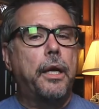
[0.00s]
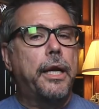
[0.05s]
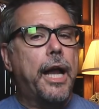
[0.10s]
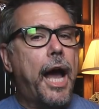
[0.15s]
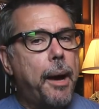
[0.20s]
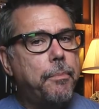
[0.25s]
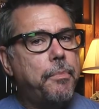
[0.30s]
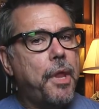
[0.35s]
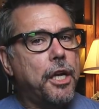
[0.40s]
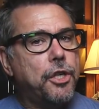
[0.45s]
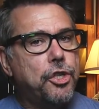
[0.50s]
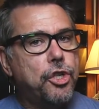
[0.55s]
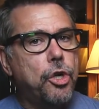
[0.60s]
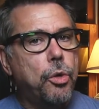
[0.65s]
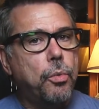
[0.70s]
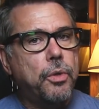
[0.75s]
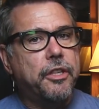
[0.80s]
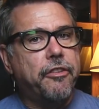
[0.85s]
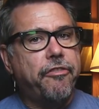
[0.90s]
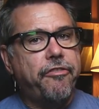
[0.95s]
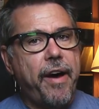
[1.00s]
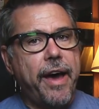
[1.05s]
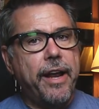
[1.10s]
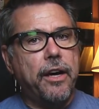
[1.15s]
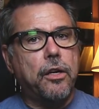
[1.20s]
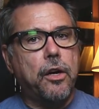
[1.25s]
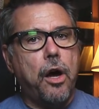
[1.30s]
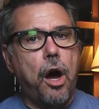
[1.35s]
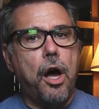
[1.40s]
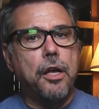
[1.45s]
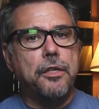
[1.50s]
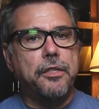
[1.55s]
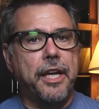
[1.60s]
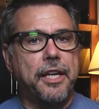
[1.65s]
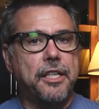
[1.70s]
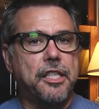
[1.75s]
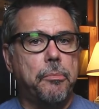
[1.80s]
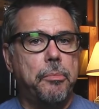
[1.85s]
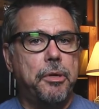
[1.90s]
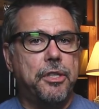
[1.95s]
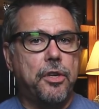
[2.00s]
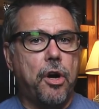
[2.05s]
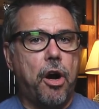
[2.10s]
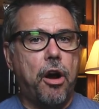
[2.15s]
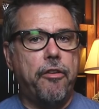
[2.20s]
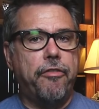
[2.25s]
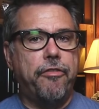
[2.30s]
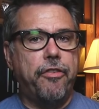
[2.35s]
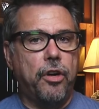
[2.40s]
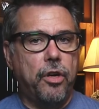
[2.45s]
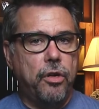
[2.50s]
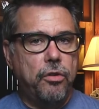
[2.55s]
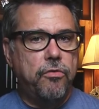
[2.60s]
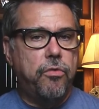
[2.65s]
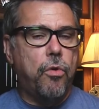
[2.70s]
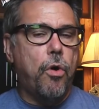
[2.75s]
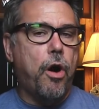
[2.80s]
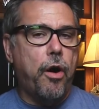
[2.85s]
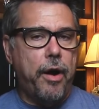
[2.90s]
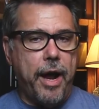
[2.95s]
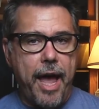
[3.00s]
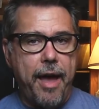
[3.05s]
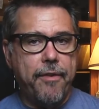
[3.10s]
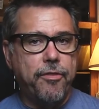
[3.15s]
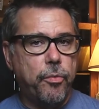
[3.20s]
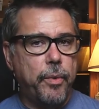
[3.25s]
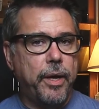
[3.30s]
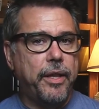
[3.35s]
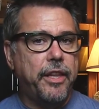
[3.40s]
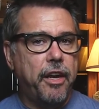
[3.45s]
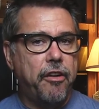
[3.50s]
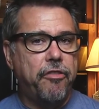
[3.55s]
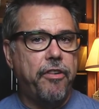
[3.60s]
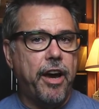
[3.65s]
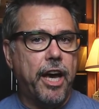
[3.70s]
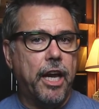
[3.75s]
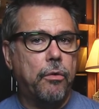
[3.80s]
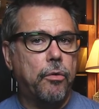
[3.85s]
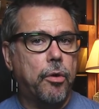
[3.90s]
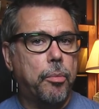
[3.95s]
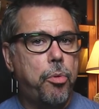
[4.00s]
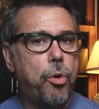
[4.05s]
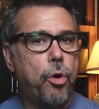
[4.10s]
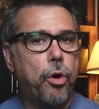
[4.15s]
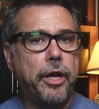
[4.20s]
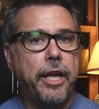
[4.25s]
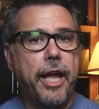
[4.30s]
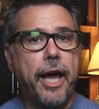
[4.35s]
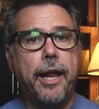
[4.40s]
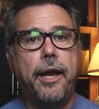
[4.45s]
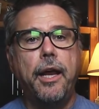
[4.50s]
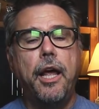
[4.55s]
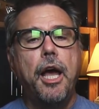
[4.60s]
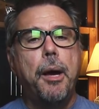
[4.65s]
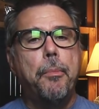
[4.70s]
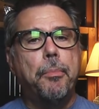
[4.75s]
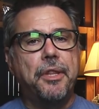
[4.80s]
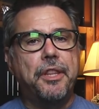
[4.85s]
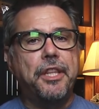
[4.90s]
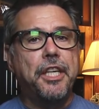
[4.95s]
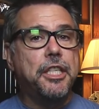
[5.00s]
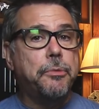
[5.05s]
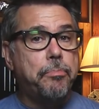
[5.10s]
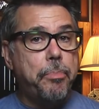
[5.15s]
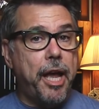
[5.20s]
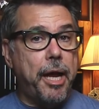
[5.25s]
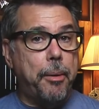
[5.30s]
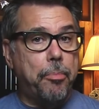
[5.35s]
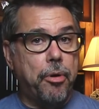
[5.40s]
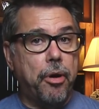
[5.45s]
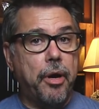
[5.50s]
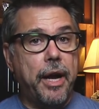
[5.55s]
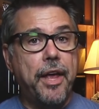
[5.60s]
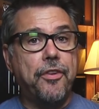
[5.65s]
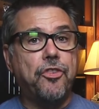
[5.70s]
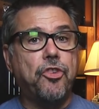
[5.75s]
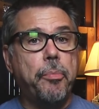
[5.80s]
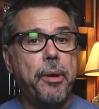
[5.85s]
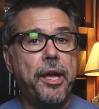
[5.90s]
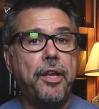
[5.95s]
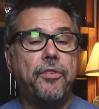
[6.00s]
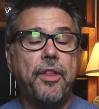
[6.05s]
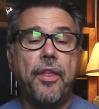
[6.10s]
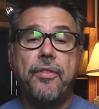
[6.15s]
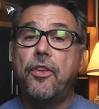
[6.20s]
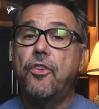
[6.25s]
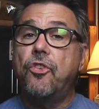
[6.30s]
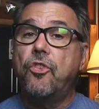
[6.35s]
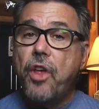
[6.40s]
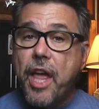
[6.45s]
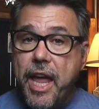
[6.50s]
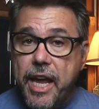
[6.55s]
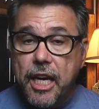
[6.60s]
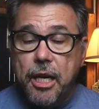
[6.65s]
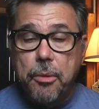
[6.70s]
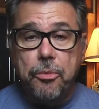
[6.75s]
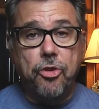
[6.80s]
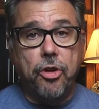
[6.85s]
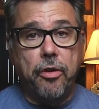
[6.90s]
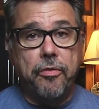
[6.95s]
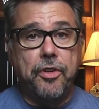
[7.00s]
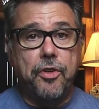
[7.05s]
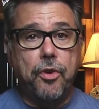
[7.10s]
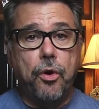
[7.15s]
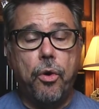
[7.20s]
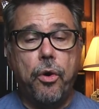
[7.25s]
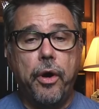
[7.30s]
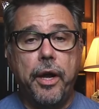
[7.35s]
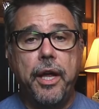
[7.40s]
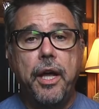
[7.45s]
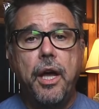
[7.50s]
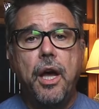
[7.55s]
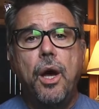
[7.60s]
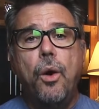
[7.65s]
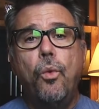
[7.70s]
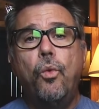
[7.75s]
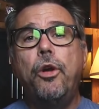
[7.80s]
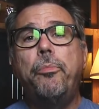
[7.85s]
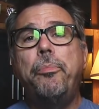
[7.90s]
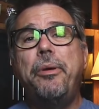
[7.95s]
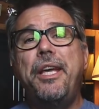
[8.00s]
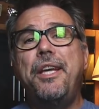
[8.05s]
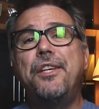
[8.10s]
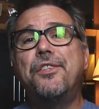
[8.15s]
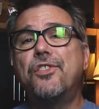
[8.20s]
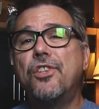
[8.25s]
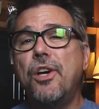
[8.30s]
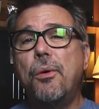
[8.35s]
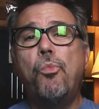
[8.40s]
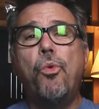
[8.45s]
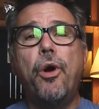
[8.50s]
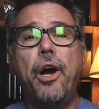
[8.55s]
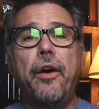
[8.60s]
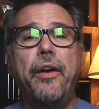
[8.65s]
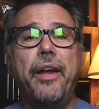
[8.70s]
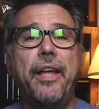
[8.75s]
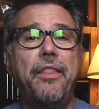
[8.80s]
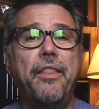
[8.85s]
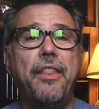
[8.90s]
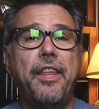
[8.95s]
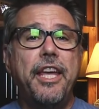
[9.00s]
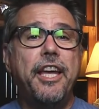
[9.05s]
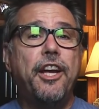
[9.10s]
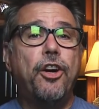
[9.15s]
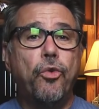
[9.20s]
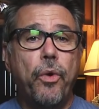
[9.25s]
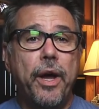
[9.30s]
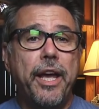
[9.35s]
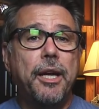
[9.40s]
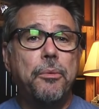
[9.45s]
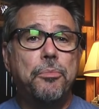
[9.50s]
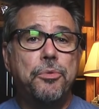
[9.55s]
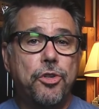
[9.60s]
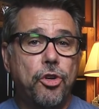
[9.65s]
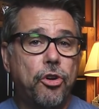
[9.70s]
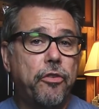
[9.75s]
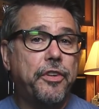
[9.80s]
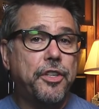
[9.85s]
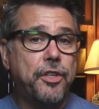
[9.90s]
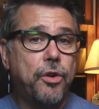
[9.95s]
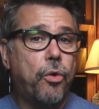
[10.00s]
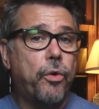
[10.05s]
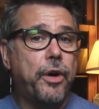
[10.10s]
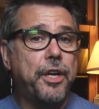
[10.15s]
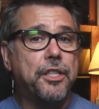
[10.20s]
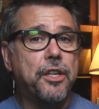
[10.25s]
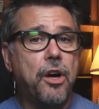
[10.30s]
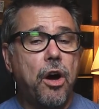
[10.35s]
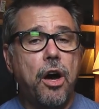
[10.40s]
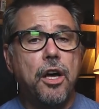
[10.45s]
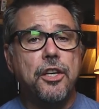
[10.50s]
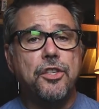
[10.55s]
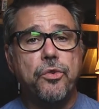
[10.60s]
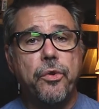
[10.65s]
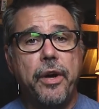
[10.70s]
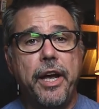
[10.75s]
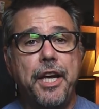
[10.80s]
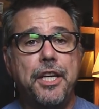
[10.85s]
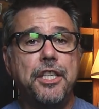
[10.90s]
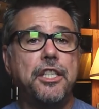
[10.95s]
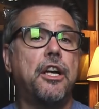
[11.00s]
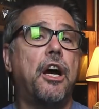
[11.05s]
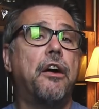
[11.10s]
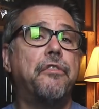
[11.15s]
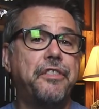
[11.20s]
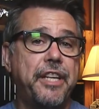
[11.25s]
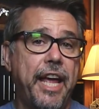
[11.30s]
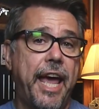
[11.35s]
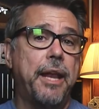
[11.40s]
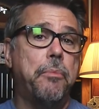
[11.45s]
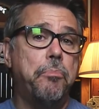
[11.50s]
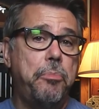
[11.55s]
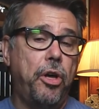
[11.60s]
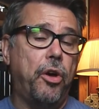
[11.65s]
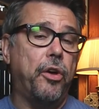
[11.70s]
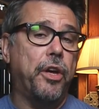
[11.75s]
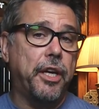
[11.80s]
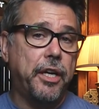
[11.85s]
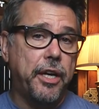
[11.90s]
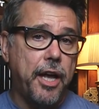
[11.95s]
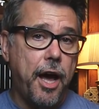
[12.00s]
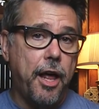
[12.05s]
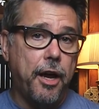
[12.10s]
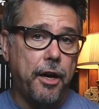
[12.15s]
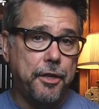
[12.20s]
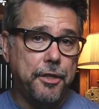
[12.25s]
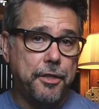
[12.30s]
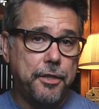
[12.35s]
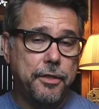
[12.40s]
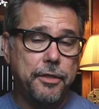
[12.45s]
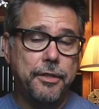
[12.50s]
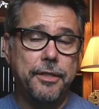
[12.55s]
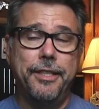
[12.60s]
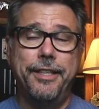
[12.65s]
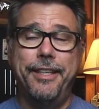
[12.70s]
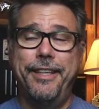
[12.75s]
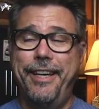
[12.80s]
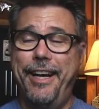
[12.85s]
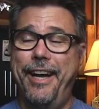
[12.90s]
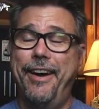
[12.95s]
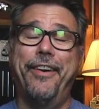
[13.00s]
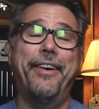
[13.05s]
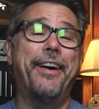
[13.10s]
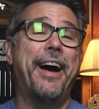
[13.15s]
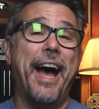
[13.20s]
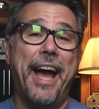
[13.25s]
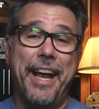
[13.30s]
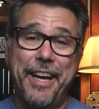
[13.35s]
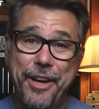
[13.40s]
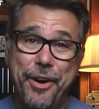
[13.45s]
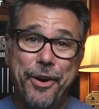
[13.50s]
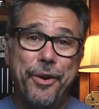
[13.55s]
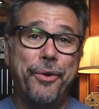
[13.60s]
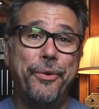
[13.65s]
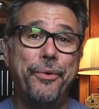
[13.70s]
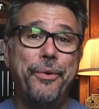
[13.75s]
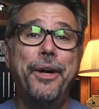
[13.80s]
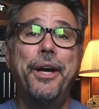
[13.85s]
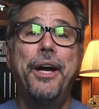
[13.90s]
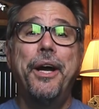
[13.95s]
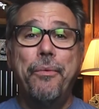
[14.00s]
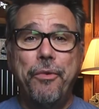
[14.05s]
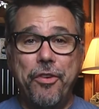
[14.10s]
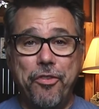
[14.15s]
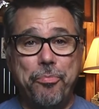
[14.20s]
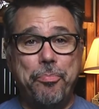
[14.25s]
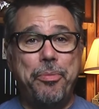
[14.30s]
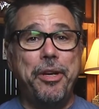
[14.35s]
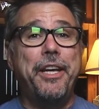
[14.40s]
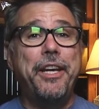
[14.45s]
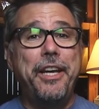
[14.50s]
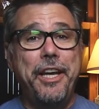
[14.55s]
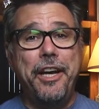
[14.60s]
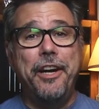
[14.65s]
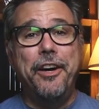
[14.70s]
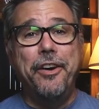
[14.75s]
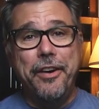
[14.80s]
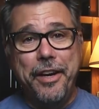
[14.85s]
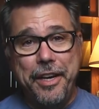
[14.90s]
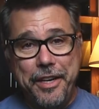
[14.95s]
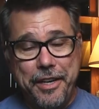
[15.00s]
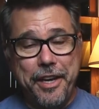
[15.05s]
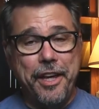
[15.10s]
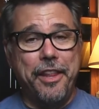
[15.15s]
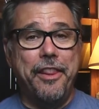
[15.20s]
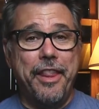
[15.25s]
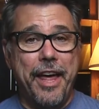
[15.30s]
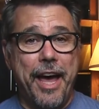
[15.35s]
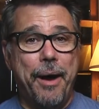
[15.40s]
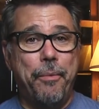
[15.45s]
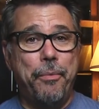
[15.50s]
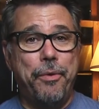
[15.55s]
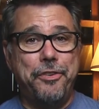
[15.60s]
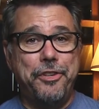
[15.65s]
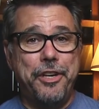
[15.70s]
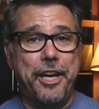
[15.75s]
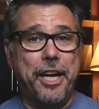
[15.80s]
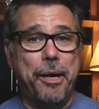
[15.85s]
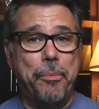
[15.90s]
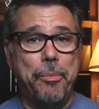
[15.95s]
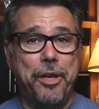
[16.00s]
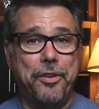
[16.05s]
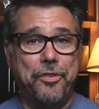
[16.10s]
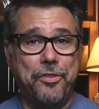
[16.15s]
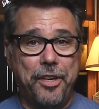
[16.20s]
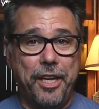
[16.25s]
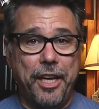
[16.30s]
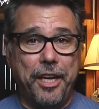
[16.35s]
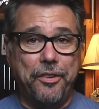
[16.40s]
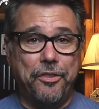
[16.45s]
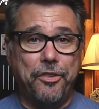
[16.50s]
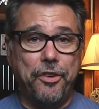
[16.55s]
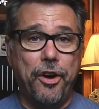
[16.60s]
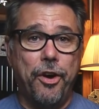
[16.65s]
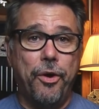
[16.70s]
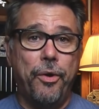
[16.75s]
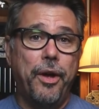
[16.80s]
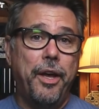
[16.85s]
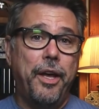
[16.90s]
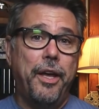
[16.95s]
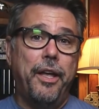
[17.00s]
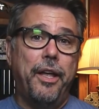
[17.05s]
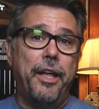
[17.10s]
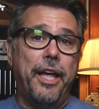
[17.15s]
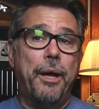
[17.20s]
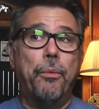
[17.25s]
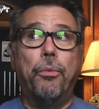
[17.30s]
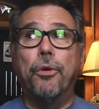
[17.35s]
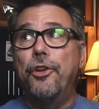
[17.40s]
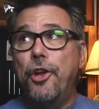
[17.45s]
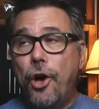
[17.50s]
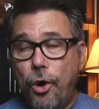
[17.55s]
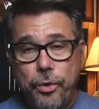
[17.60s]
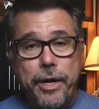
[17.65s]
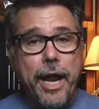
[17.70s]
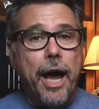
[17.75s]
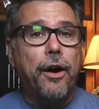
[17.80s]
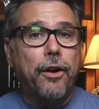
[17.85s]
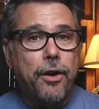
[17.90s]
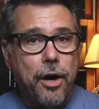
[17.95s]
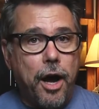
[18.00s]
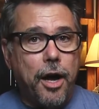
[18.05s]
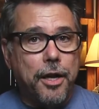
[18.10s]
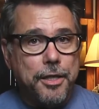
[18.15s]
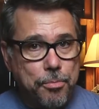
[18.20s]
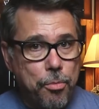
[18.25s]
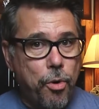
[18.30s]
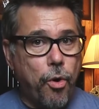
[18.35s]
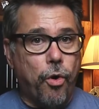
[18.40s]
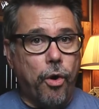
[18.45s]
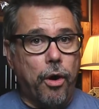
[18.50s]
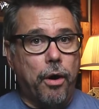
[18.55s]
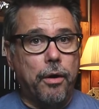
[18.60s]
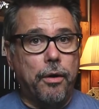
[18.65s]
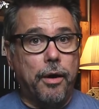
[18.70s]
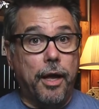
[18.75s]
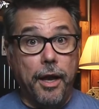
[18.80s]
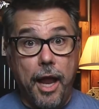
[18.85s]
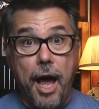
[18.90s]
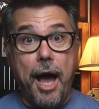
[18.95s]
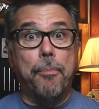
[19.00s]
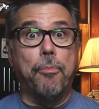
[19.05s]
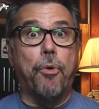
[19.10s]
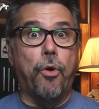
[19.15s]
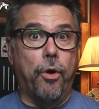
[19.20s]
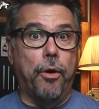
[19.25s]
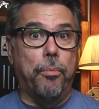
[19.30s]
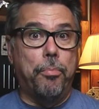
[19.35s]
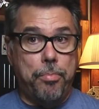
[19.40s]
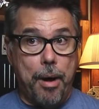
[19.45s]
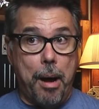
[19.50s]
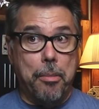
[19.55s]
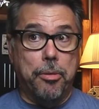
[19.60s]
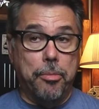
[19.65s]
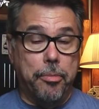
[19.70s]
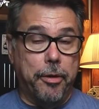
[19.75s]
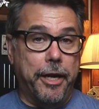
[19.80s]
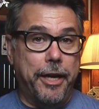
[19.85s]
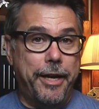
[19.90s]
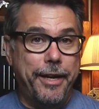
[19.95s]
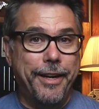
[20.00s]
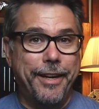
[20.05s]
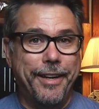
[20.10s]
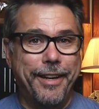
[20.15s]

Now, I'm not sure what the final cost estimates are for LUVOIR. I haven't read their final report yet, but this paper estimates that the Sagan Observatory would be somewhere in the Great Observatory's cost range of $10 billion. Now, I know we've been here and done that with JWST, so it will no doubt cost more, a lot more, probably.